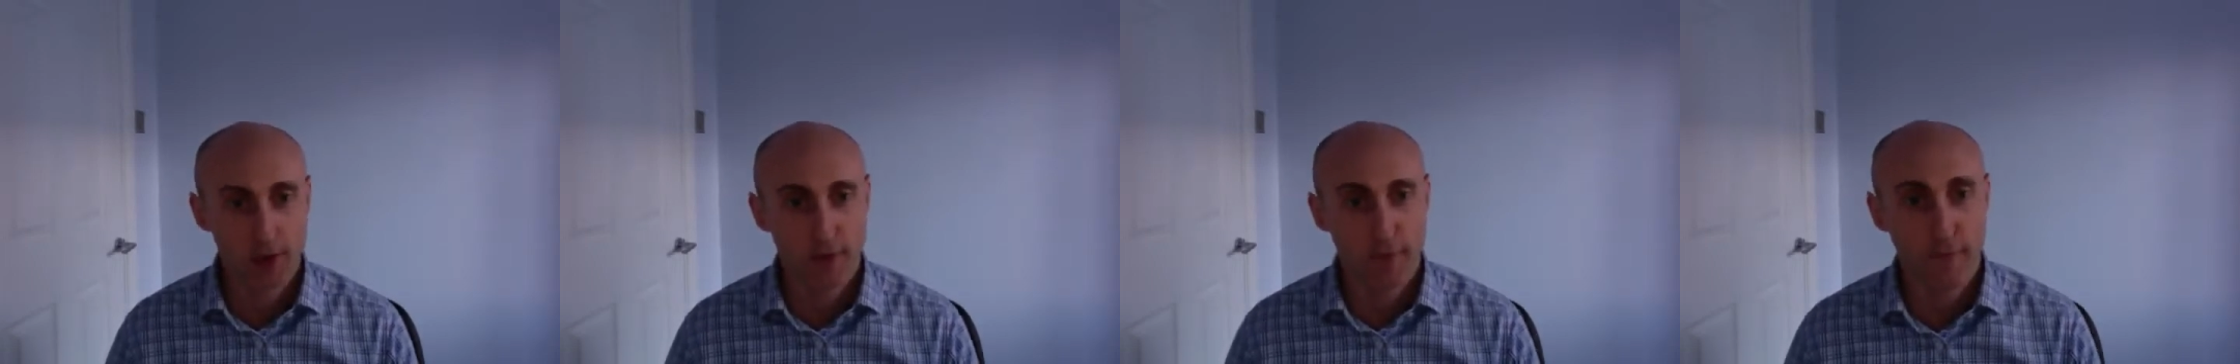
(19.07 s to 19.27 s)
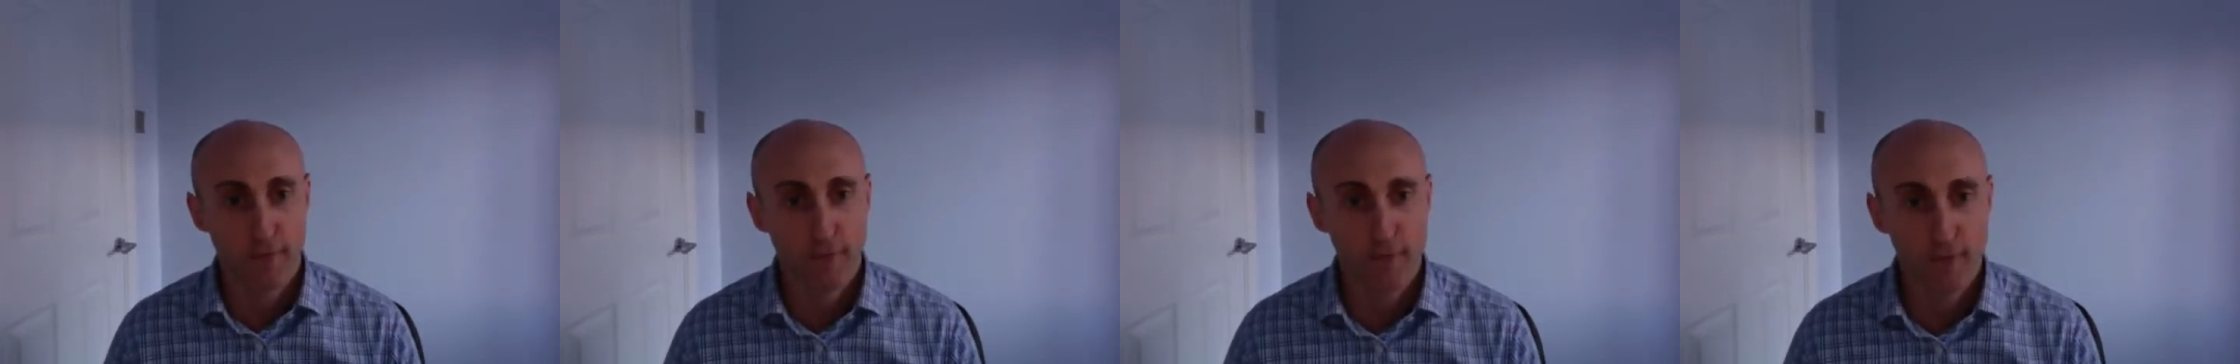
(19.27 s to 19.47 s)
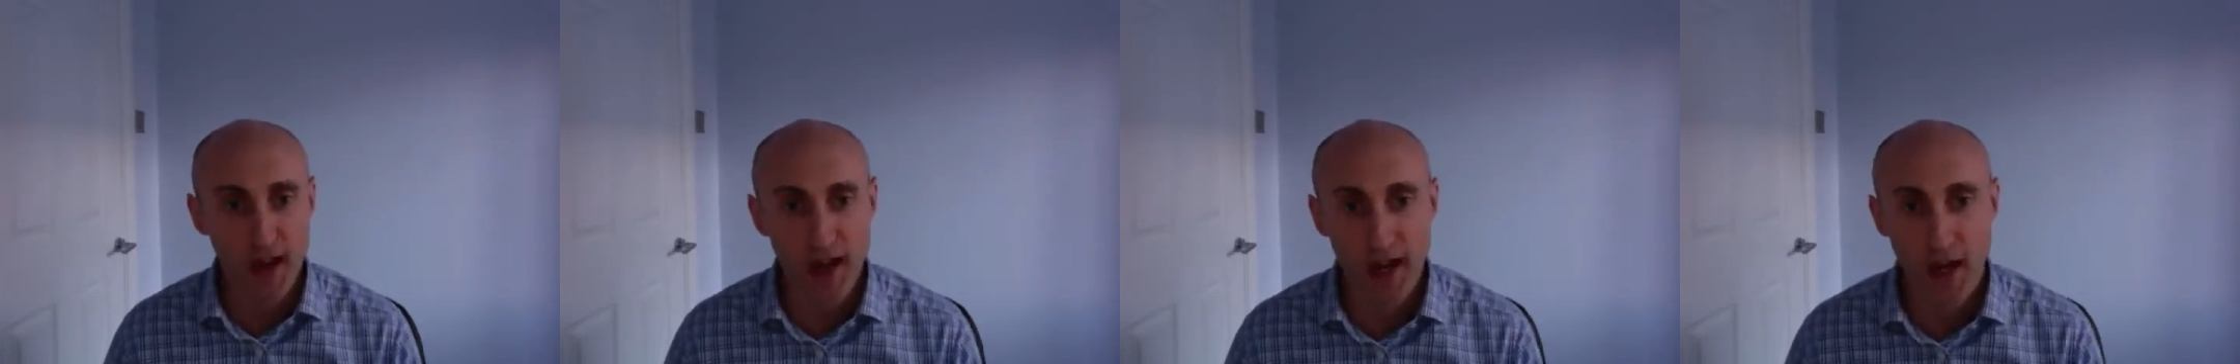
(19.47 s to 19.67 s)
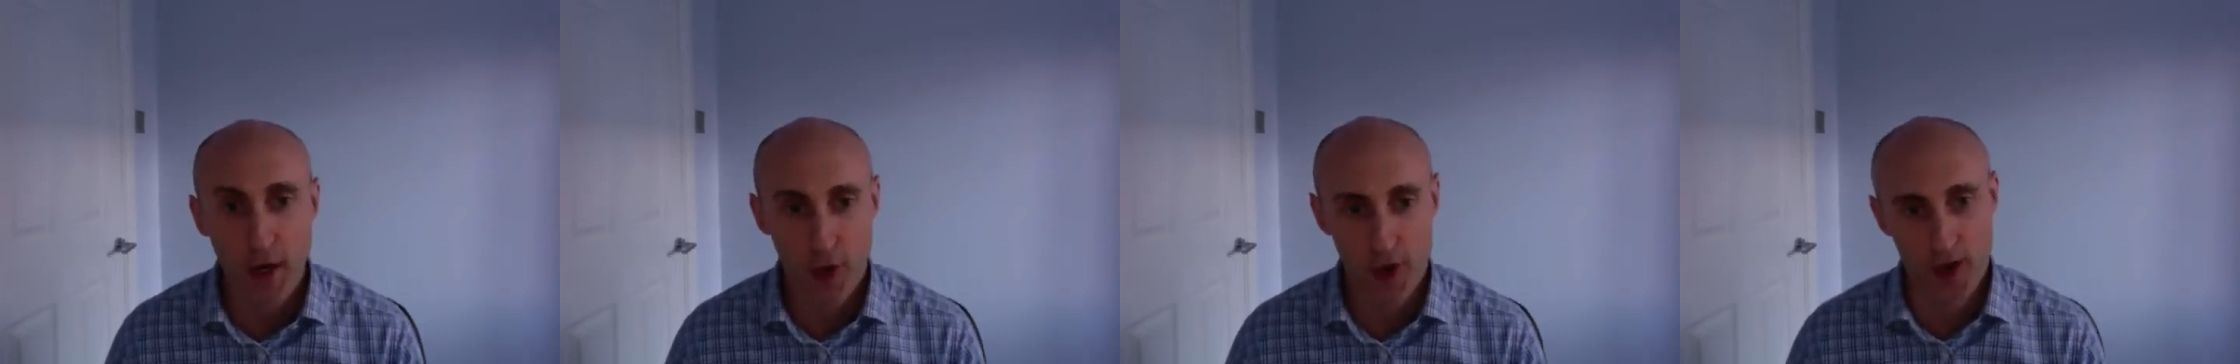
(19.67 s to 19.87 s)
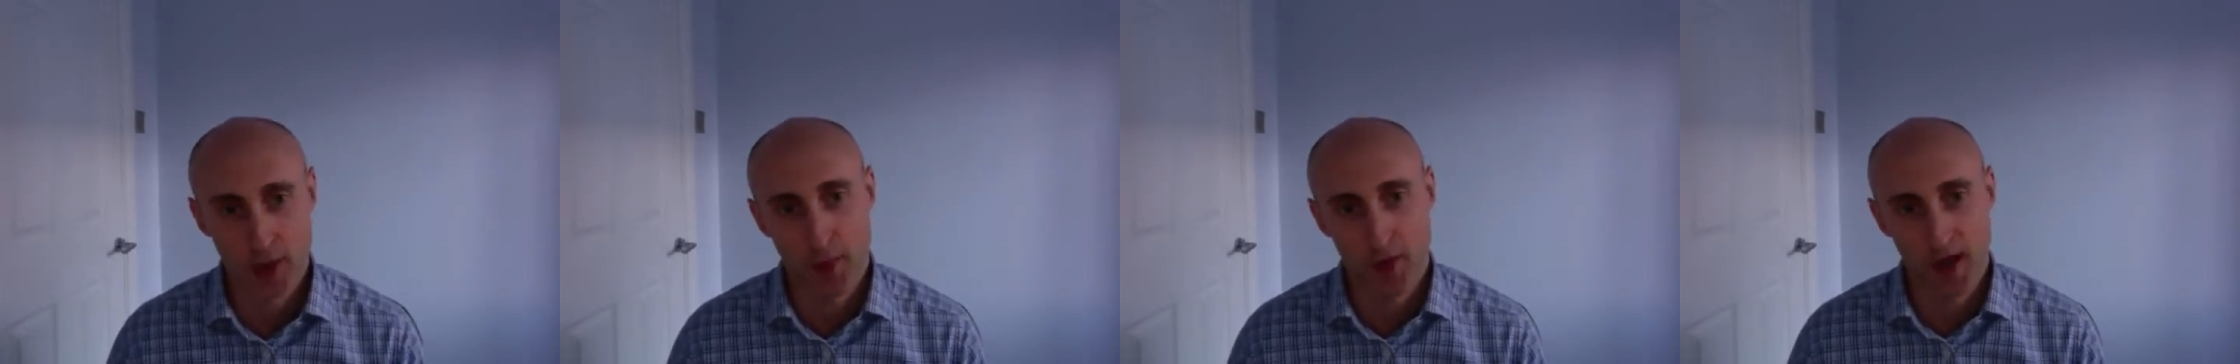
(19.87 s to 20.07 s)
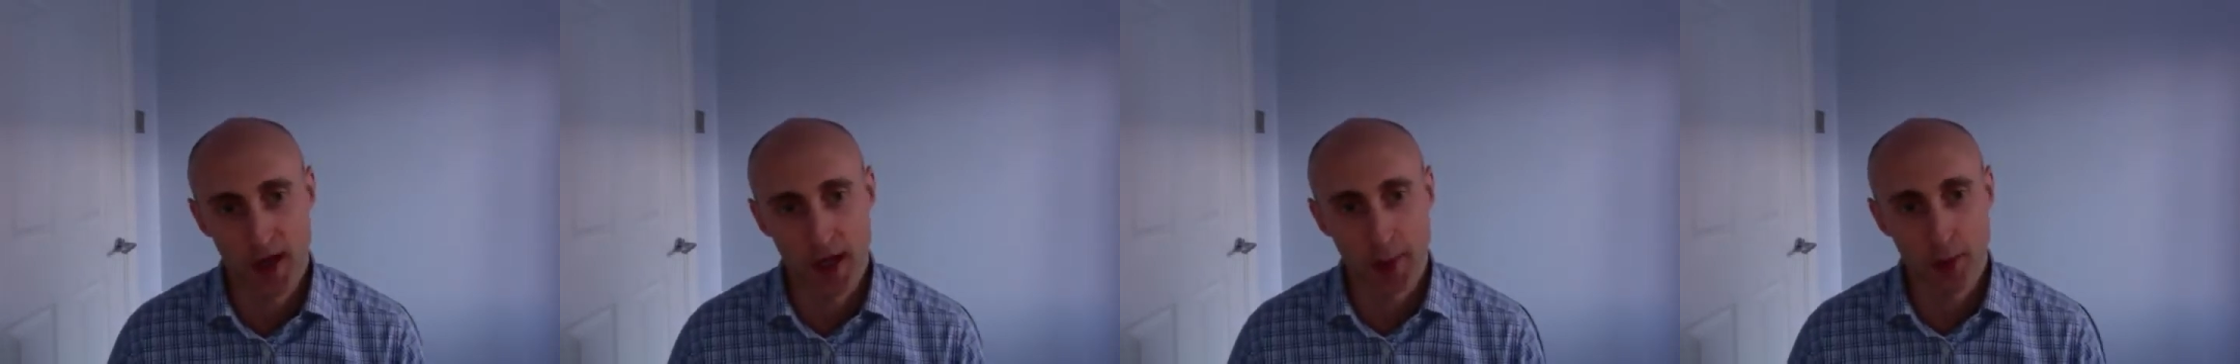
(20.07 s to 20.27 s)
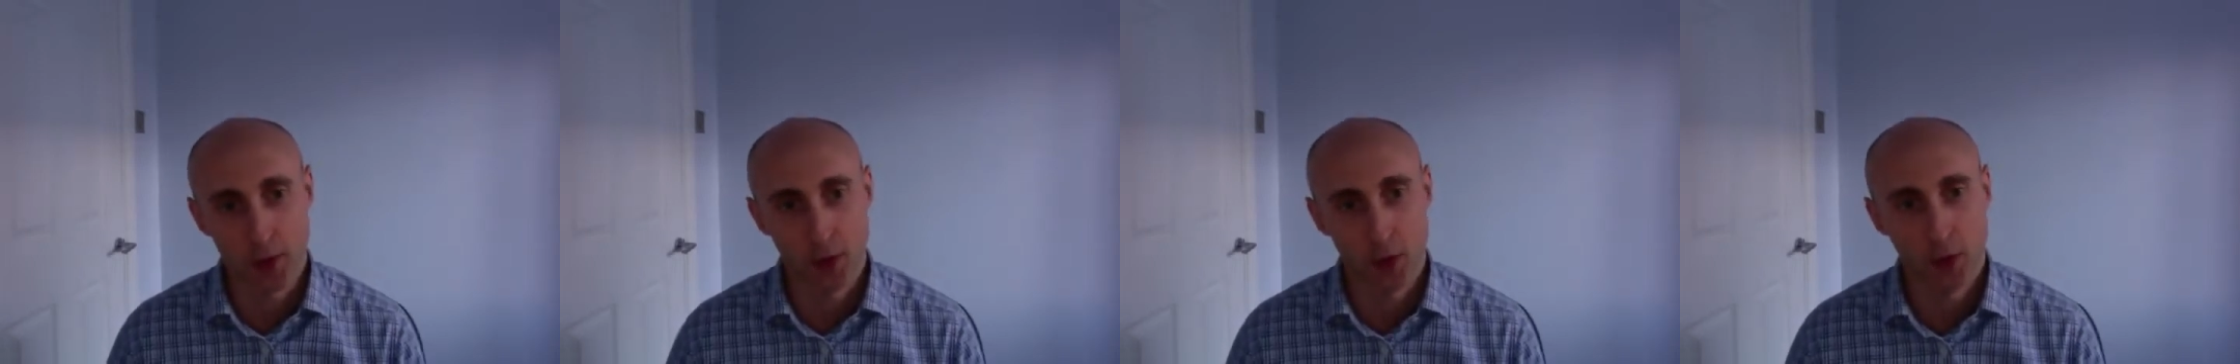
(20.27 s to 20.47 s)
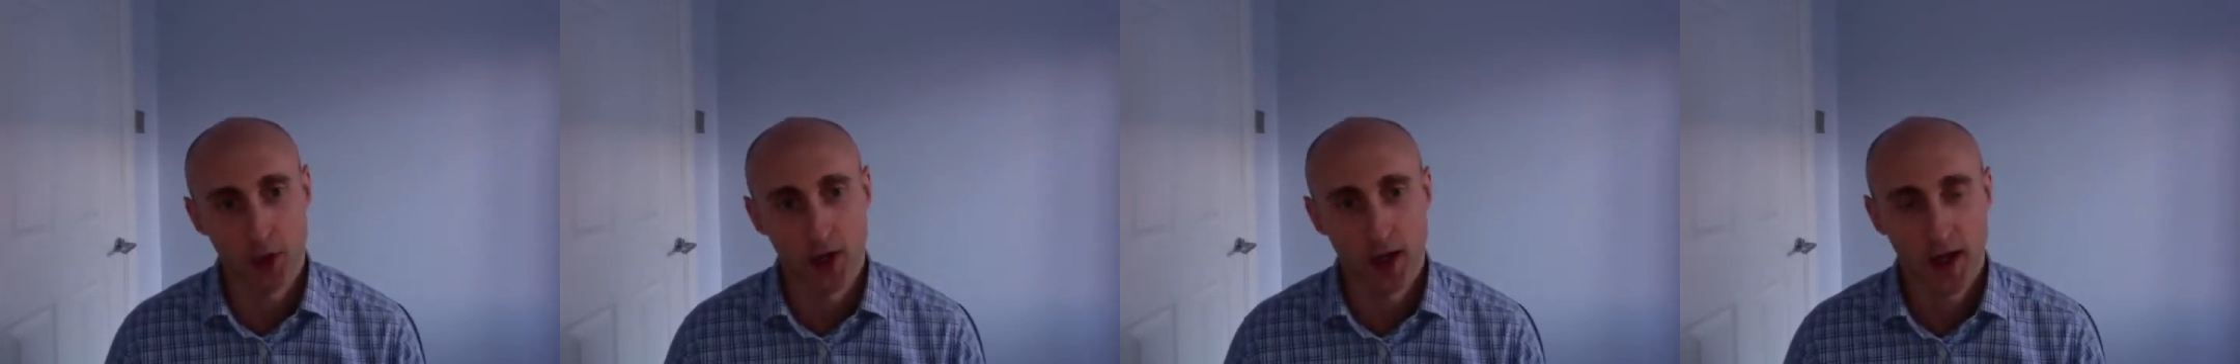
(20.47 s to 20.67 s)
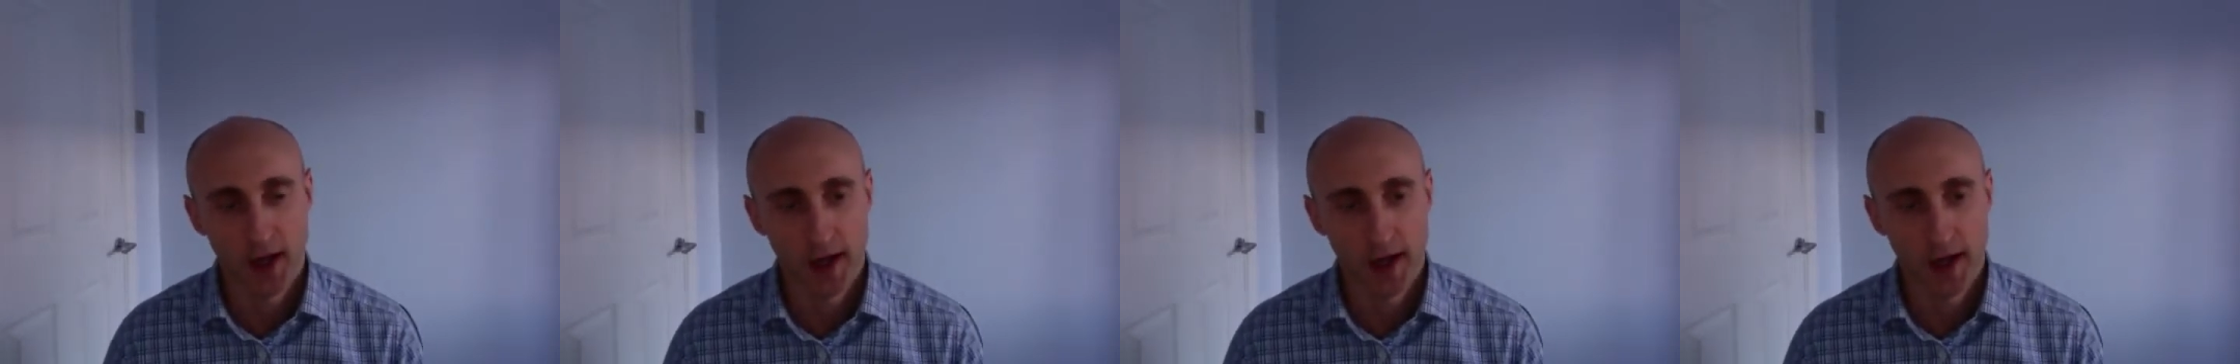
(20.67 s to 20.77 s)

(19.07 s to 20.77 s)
fear in people,